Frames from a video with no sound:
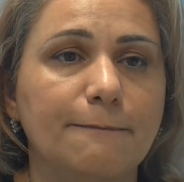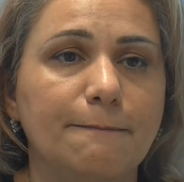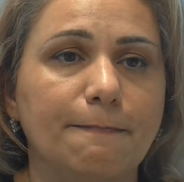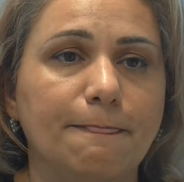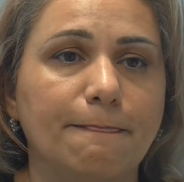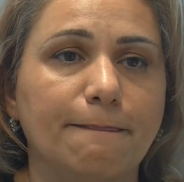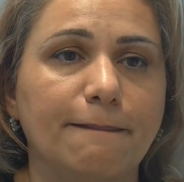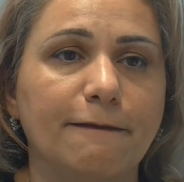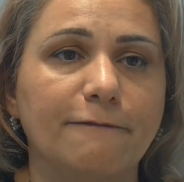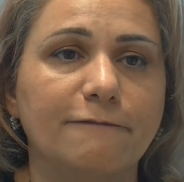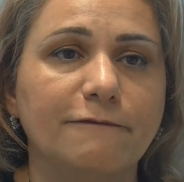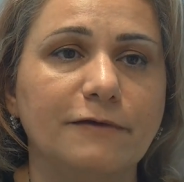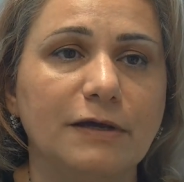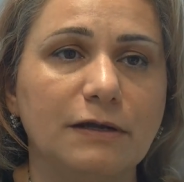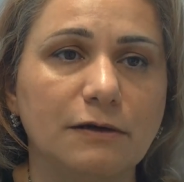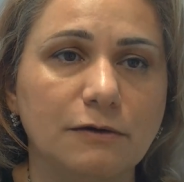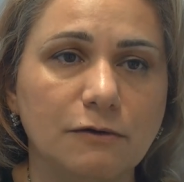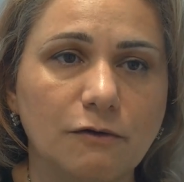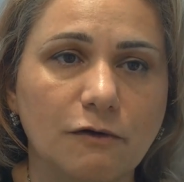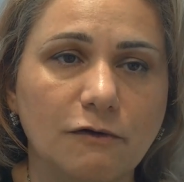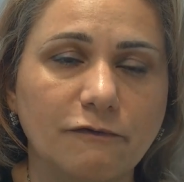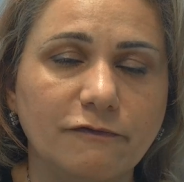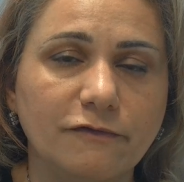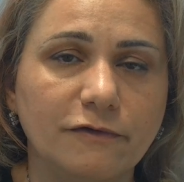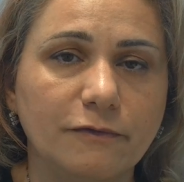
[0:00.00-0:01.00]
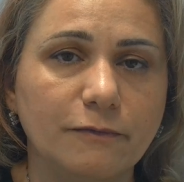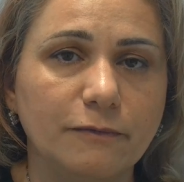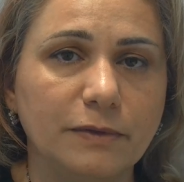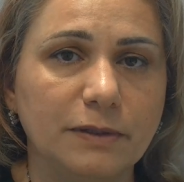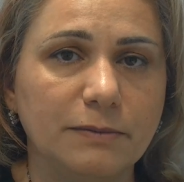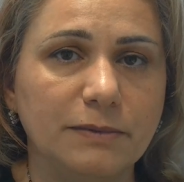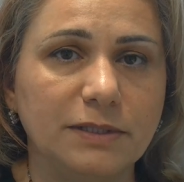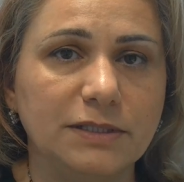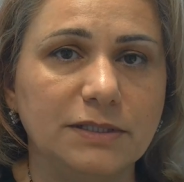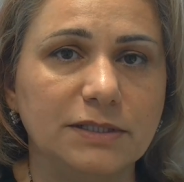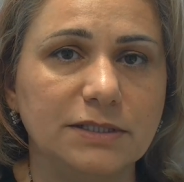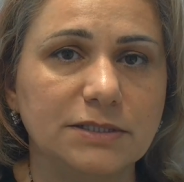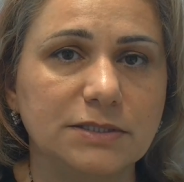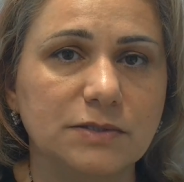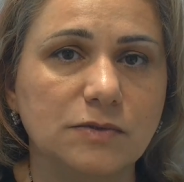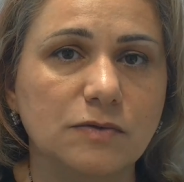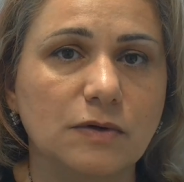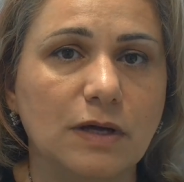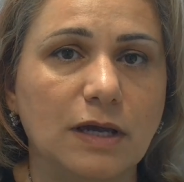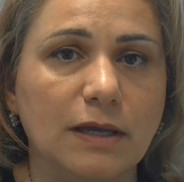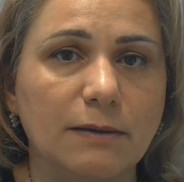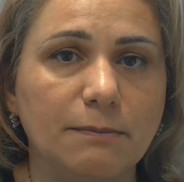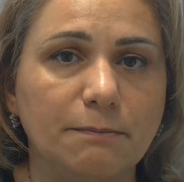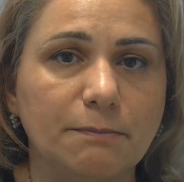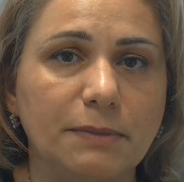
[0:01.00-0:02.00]
Very often women
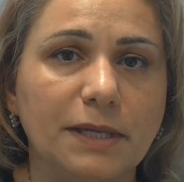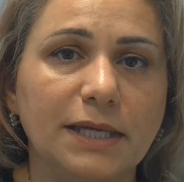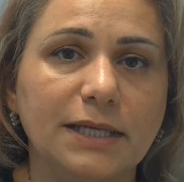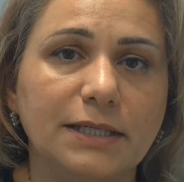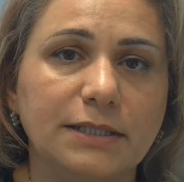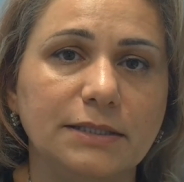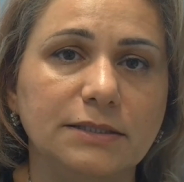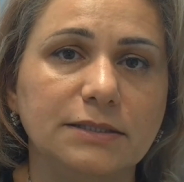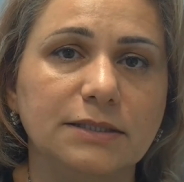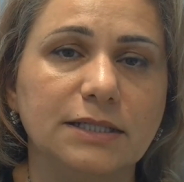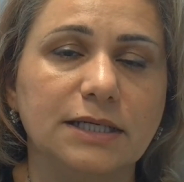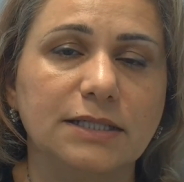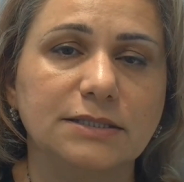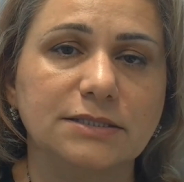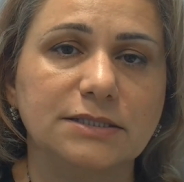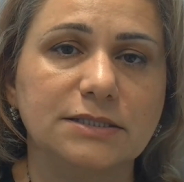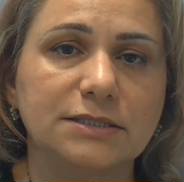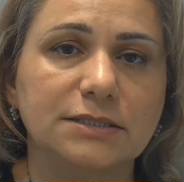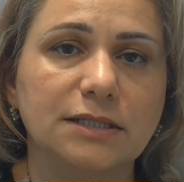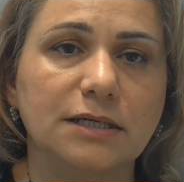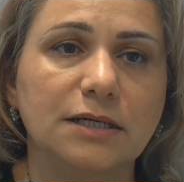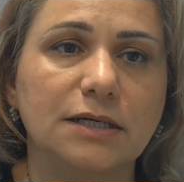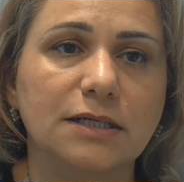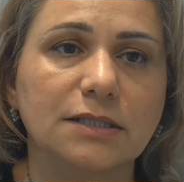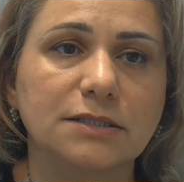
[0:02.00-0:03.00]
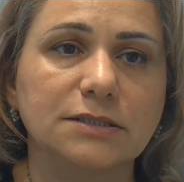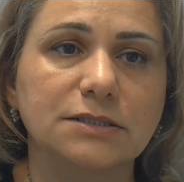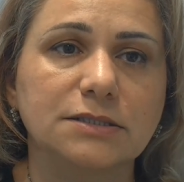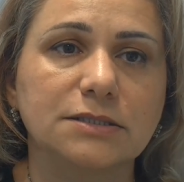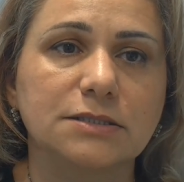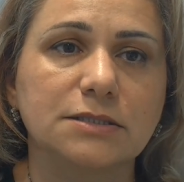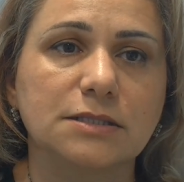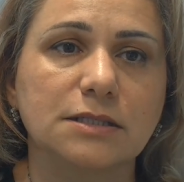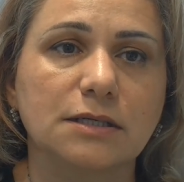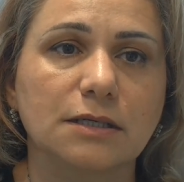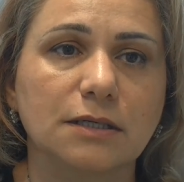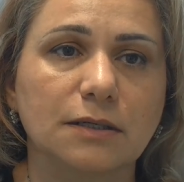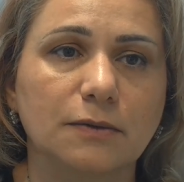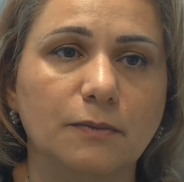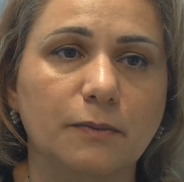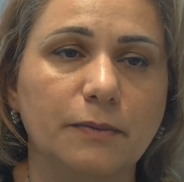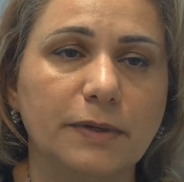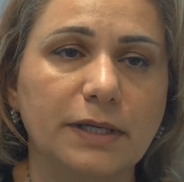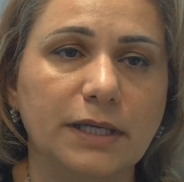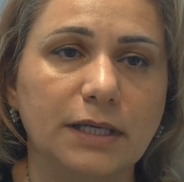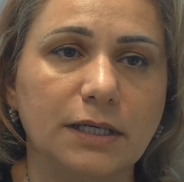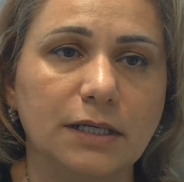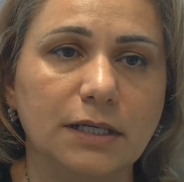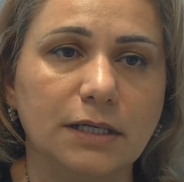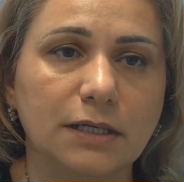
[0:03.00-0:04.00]
describe pain that starts a
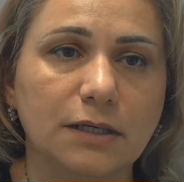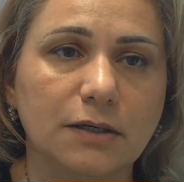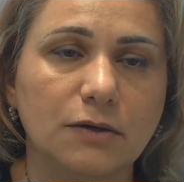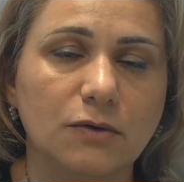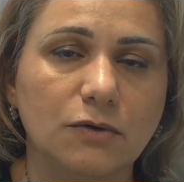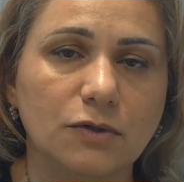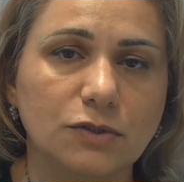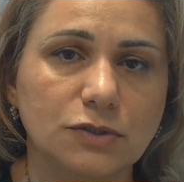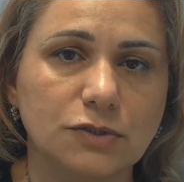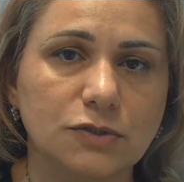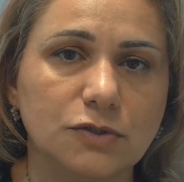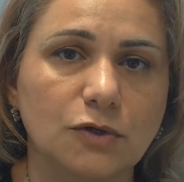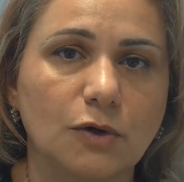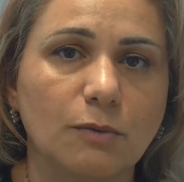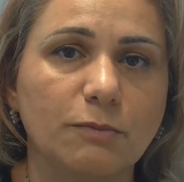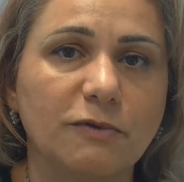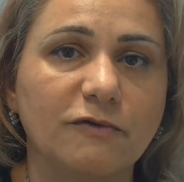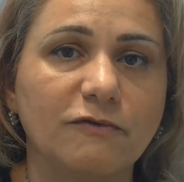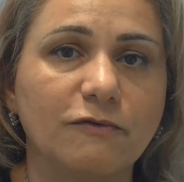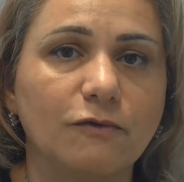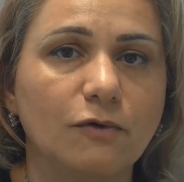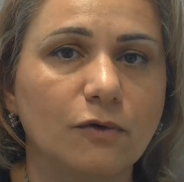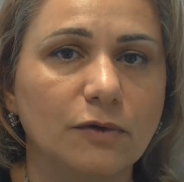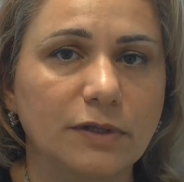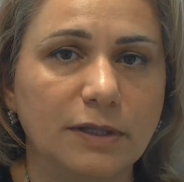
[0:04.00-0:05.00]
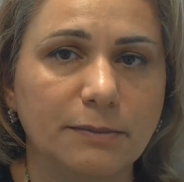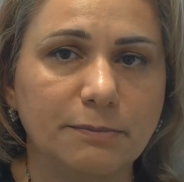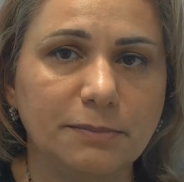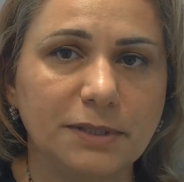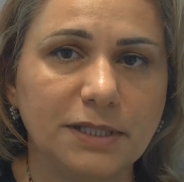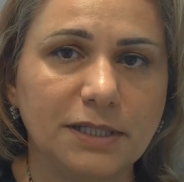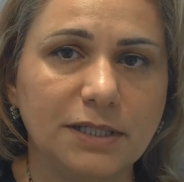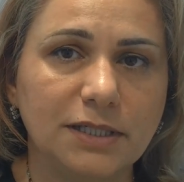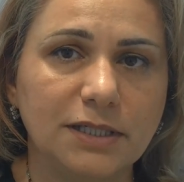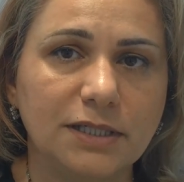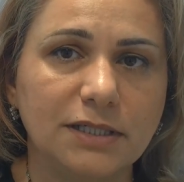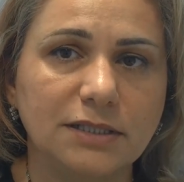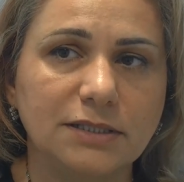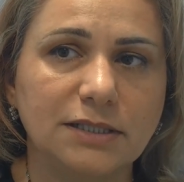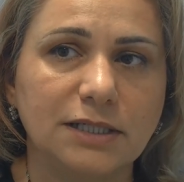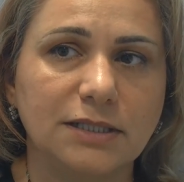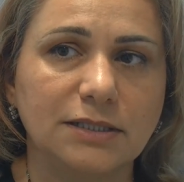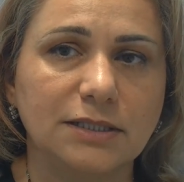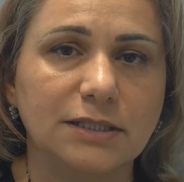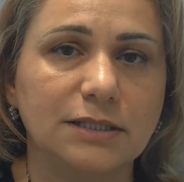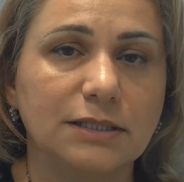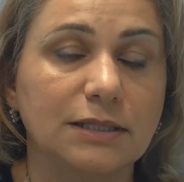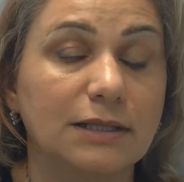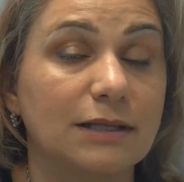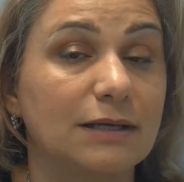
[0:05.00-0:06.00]
week or so before the period
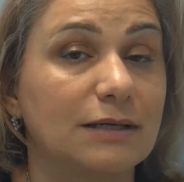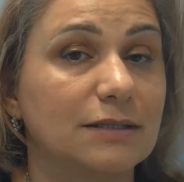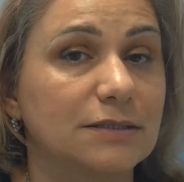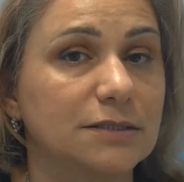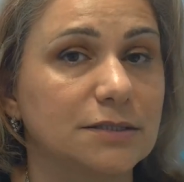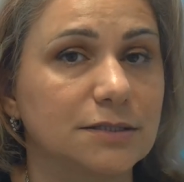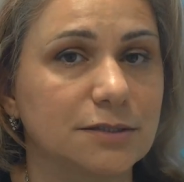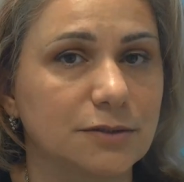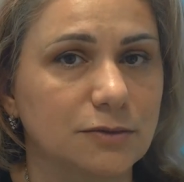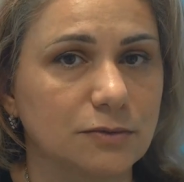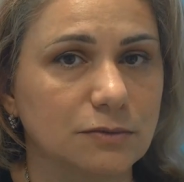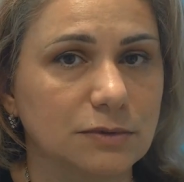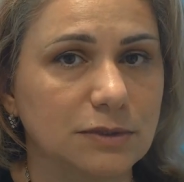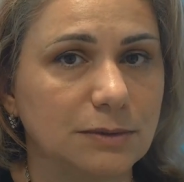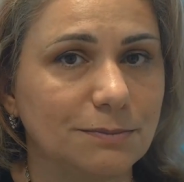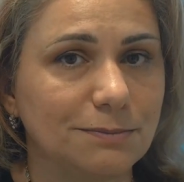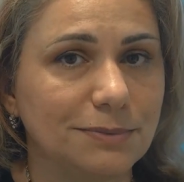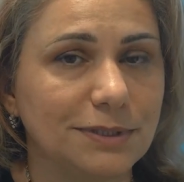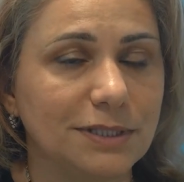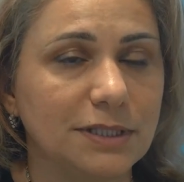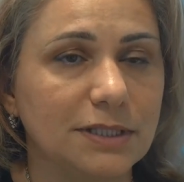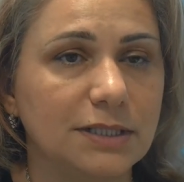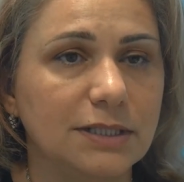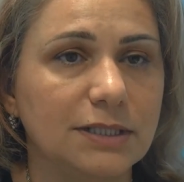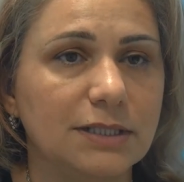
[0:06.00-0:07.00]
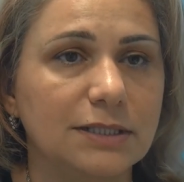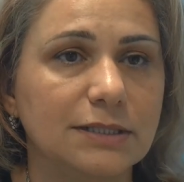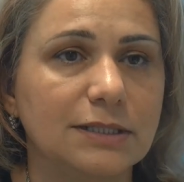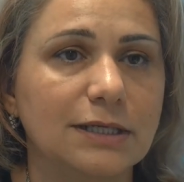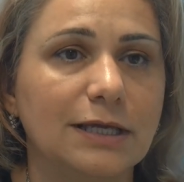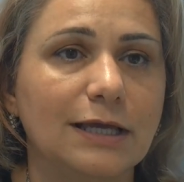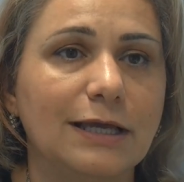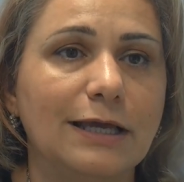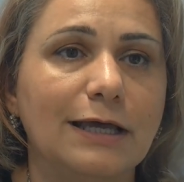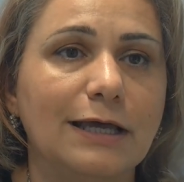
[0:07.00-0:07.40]
and it lasts through the period.